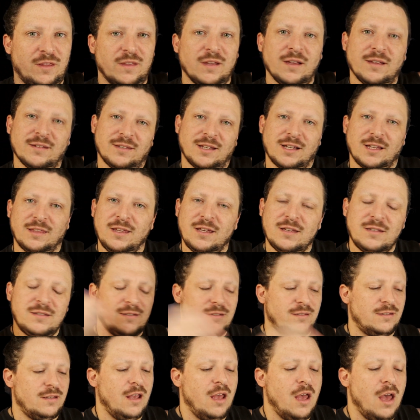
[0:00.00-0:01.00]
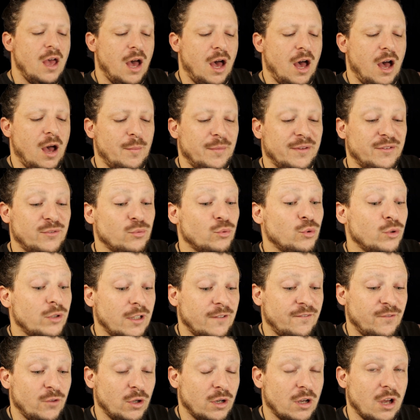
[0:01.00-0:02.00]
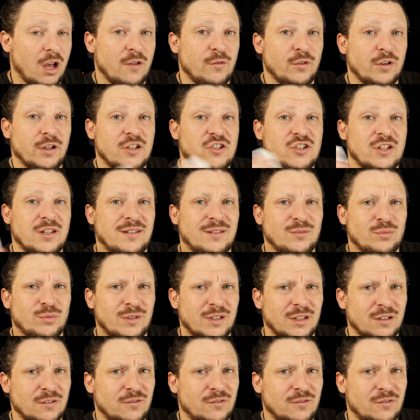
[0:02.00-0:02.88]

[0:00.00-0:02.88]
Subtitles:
things like this. It's really full coverage. It's really